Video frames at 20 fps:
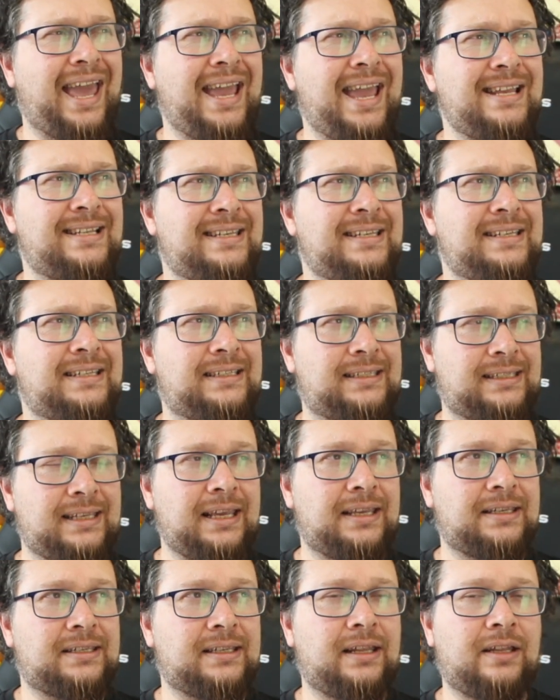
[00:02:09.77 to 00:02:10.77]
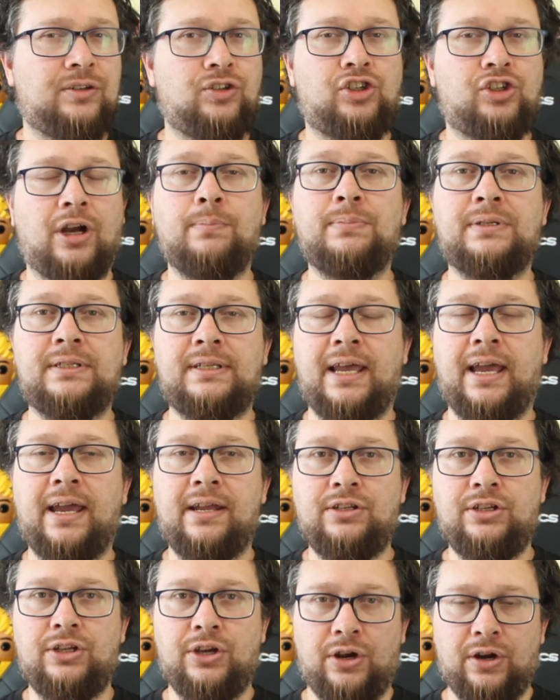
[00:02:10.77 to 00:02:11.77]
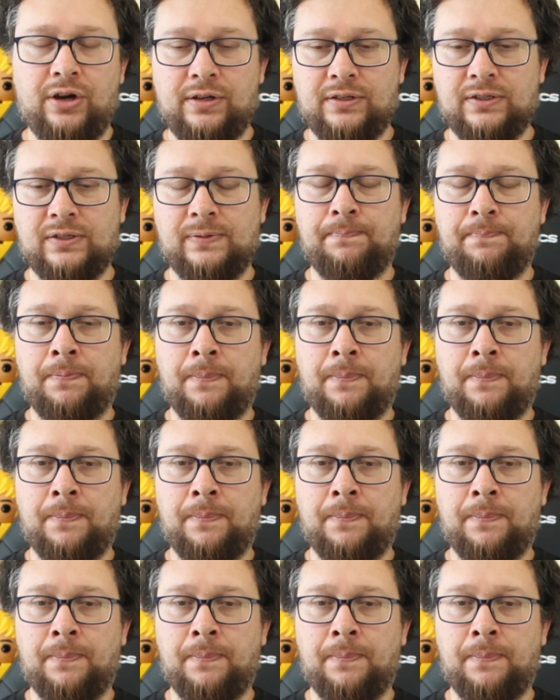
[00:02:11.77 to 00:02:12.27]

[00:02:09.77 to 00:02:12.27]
86 and then jumps 10 years.